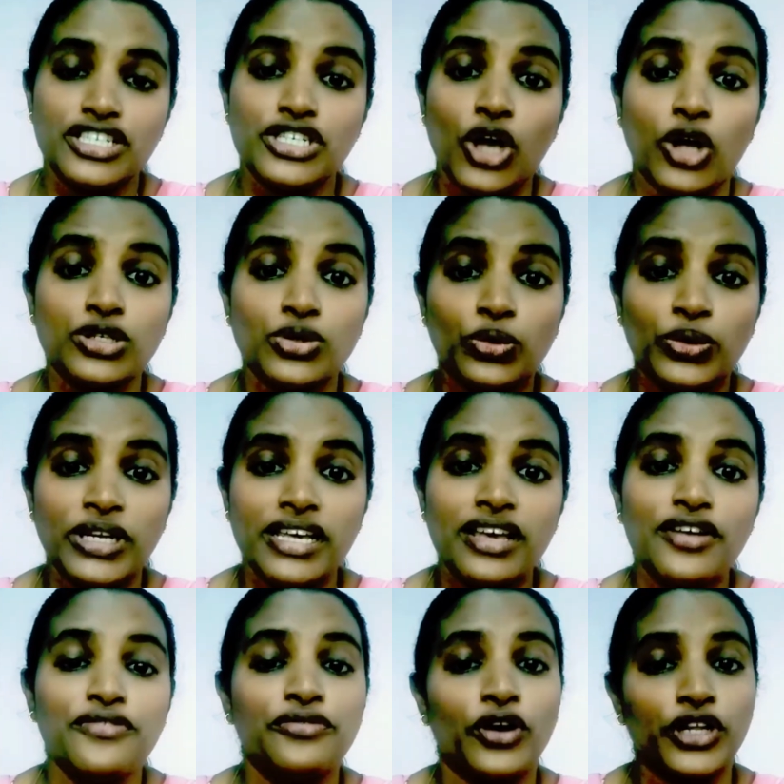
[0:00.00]
not only
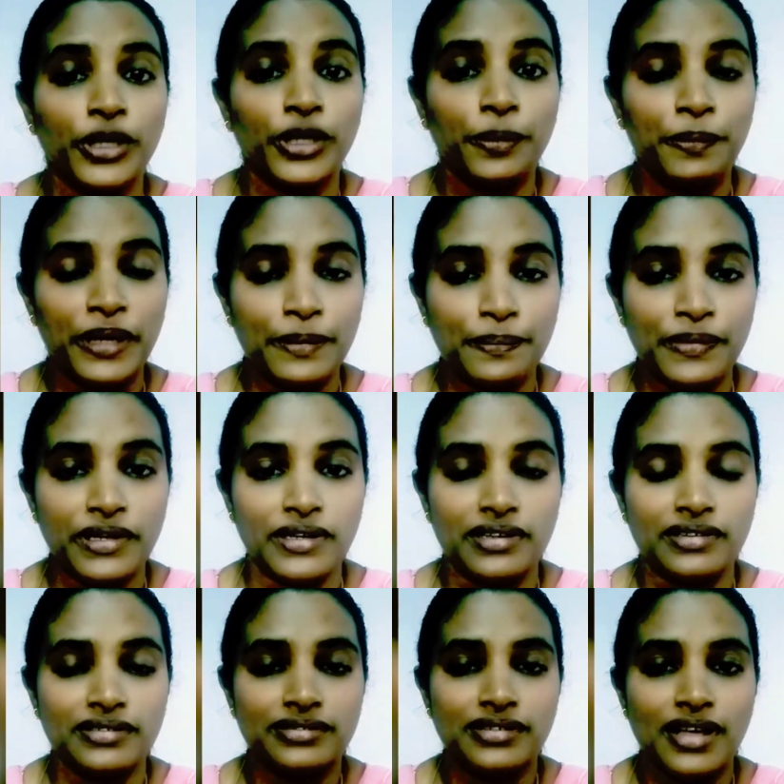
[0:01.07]
for the people,
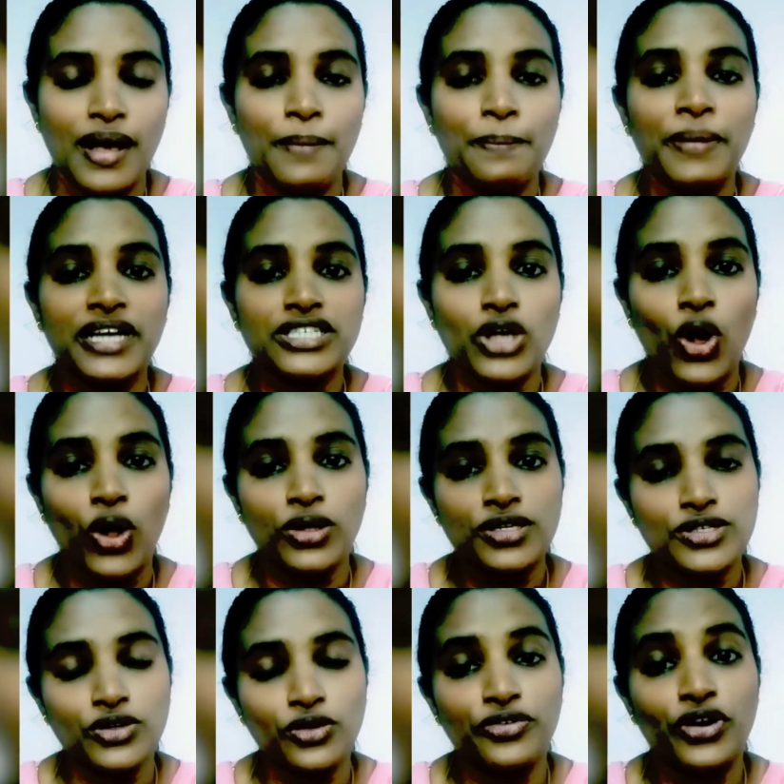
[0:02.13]
but
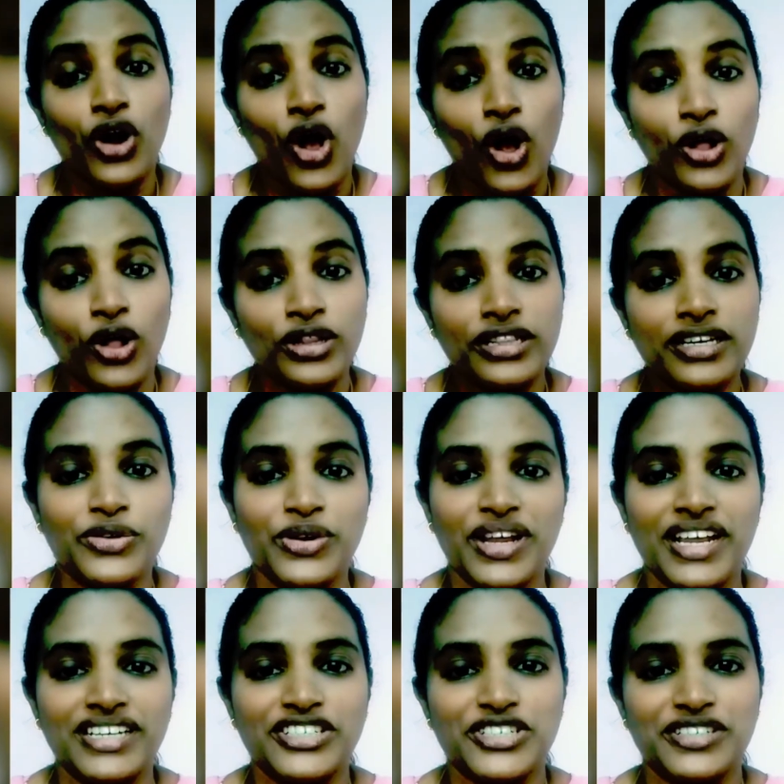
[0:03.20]
also for all the
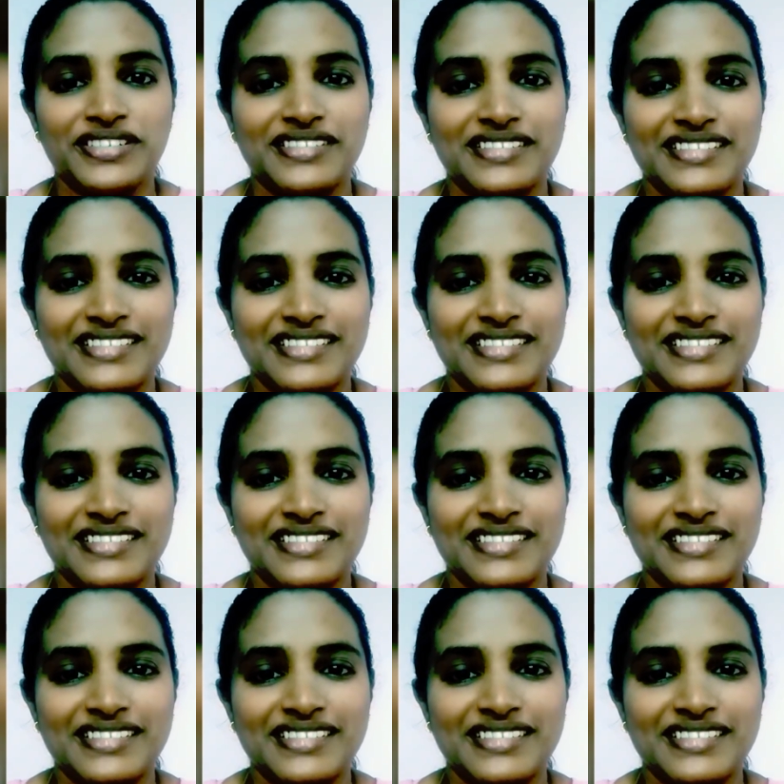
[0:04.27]
creation.